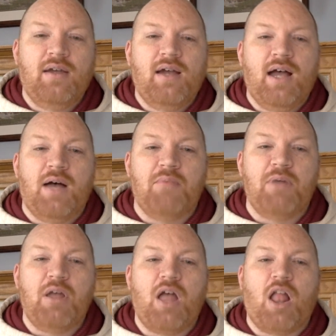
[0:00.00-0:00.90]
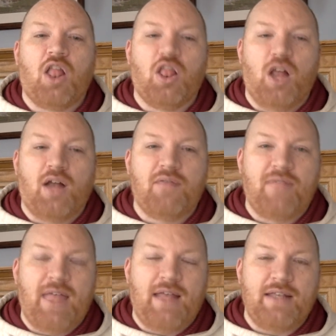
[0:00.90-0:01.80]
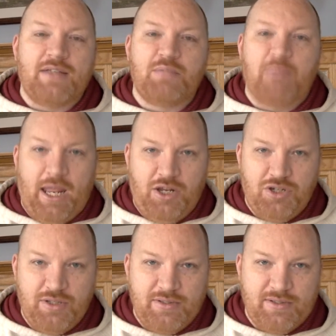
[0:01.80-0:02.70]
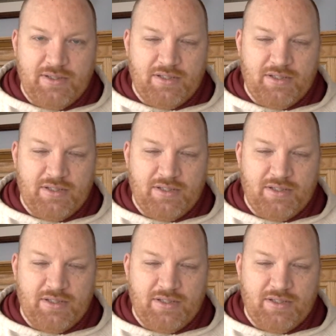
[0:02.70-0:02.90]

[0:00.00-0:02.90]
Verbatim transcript: Um, a lot of that is patience.